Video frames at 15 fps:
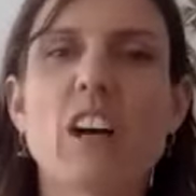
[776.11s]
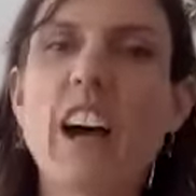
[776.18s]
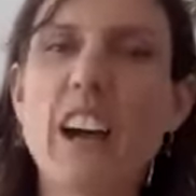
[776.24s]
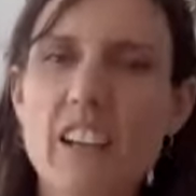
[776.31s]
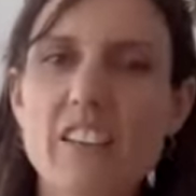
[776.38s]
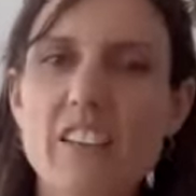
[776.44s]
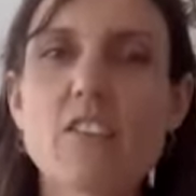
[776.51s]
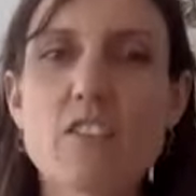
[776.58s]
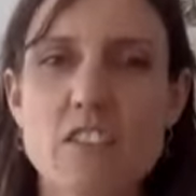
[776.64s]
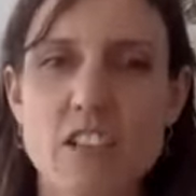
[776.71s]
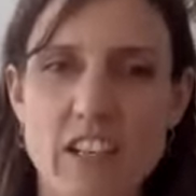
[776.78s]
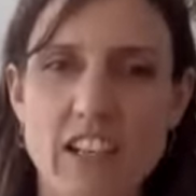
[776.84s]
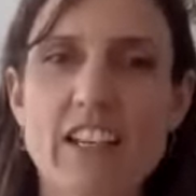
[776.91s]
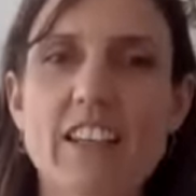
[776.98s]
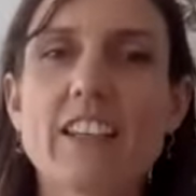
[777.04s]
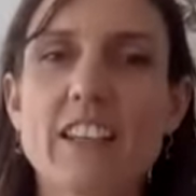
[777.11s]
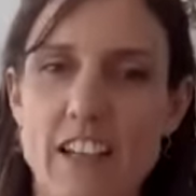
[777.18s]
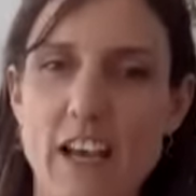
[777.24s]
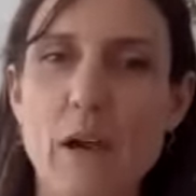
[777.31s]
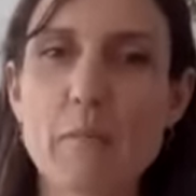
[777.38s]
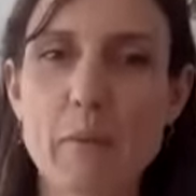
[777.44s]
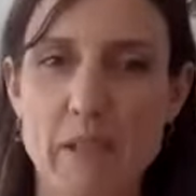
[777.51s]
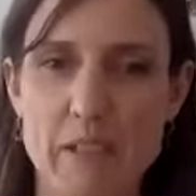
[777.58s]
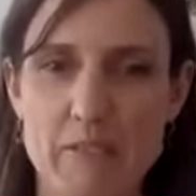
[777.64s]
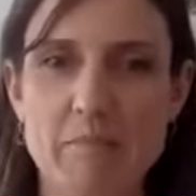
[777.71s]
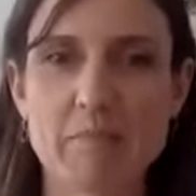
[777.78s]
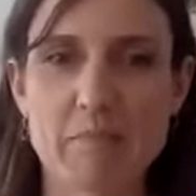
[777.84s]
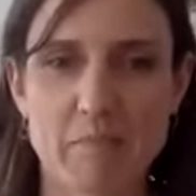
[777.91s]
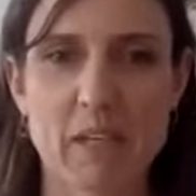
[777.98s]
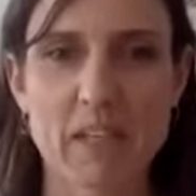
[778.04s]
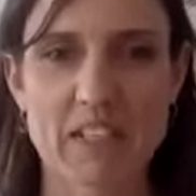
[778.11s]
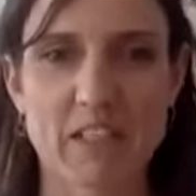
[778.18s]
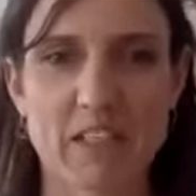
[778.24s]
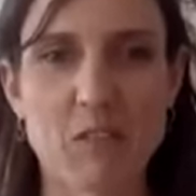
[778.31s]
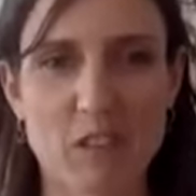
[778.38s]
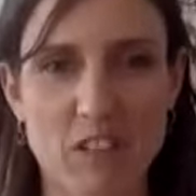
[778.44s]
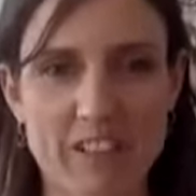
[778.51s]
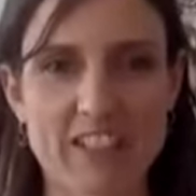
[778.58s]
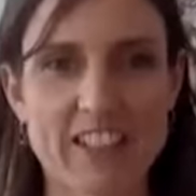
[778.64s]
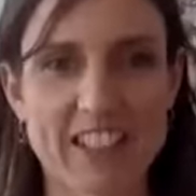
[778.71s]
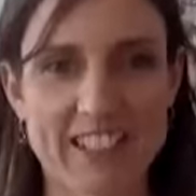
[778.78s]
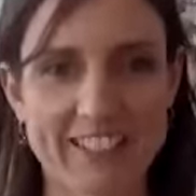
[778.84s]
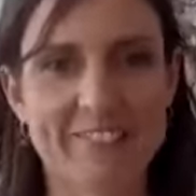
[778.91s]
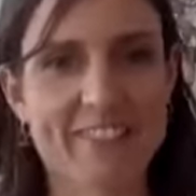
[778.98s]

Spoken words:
are usually a bit better quality.